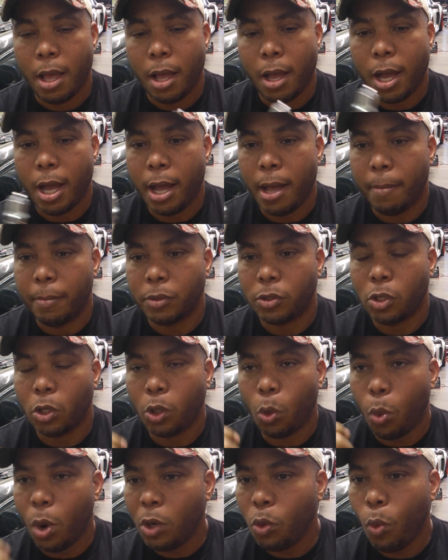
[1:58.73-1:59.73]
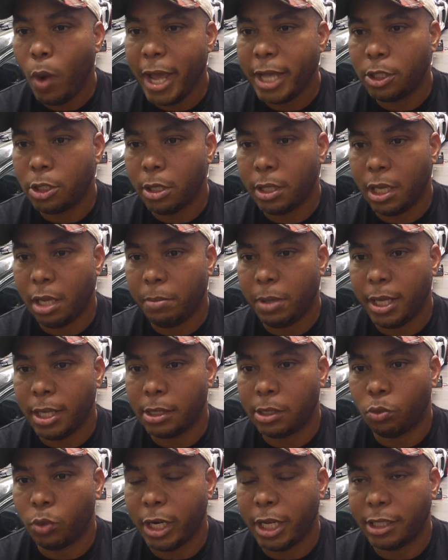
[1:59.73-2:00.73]
So the one way to keep
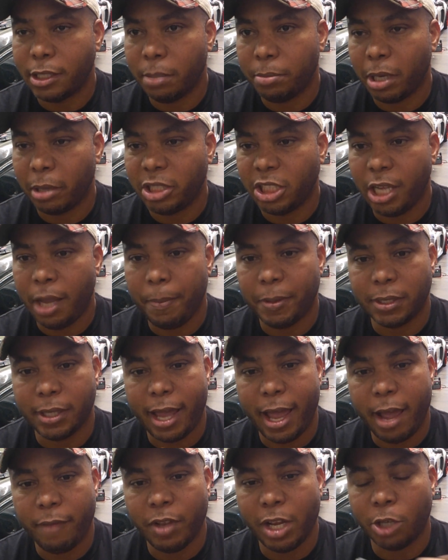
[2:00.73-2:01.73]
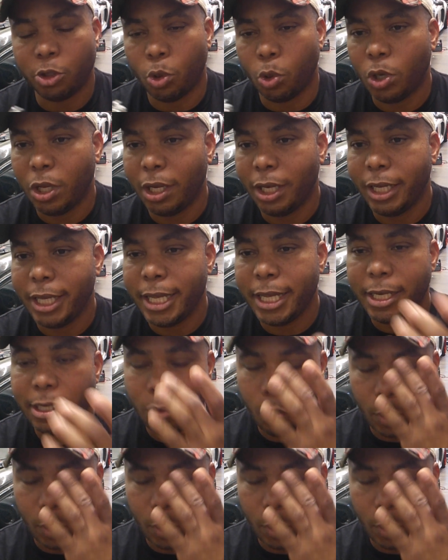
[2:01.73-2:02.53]
these running in tip-top shape is to have the electrode clean,